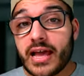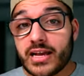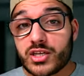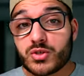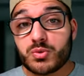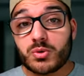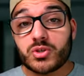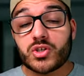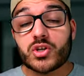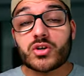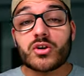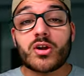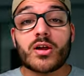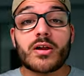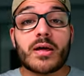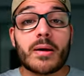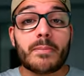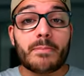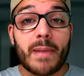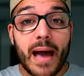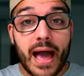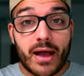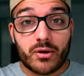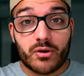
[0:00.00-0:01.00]
Next, we'll turn on
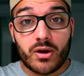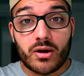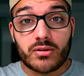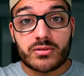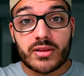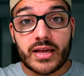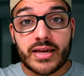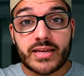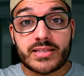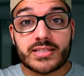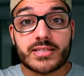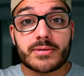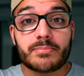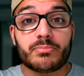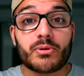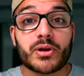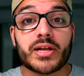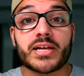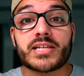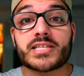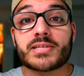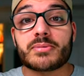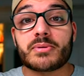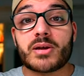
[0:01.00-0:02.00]
a background light to
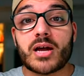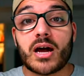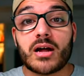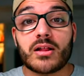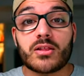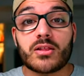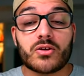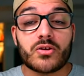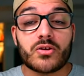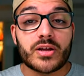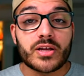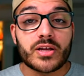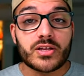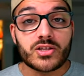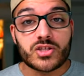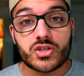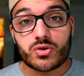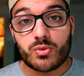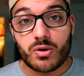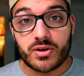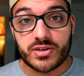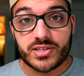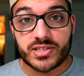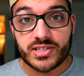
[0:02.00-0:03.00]
bring in some color
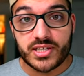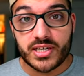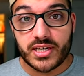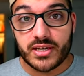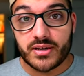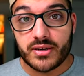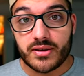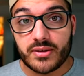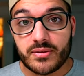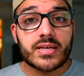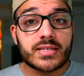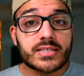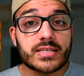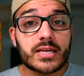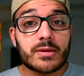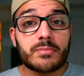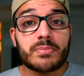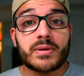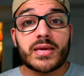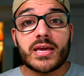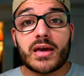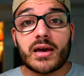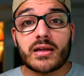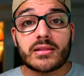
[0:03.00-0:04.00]
into our scene. This could
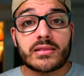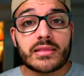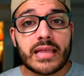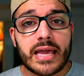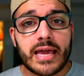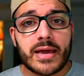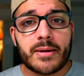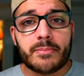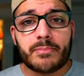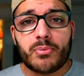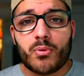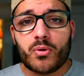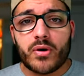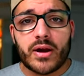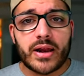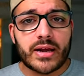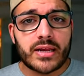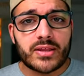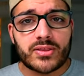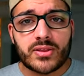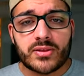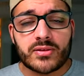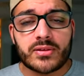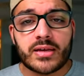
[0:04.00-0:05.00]
be a lamp or
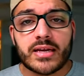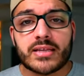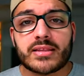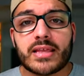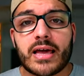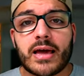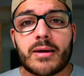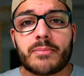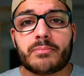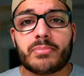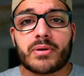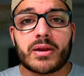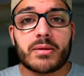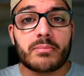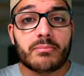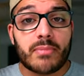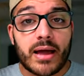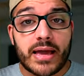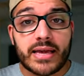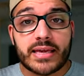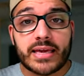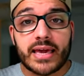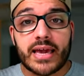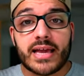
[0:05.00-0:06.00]
anything like that, but in
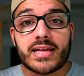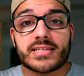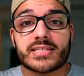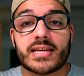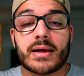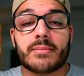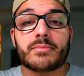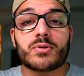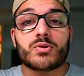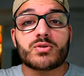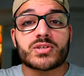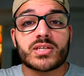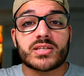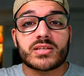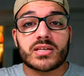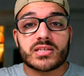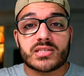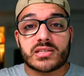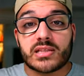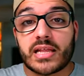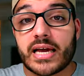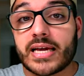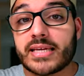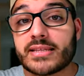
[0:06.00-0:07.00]
my case, I'm using
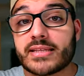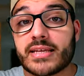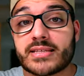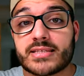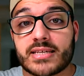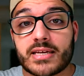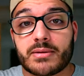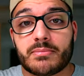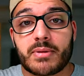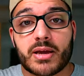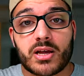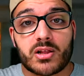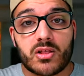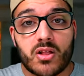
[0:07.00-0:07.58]
this light that's in my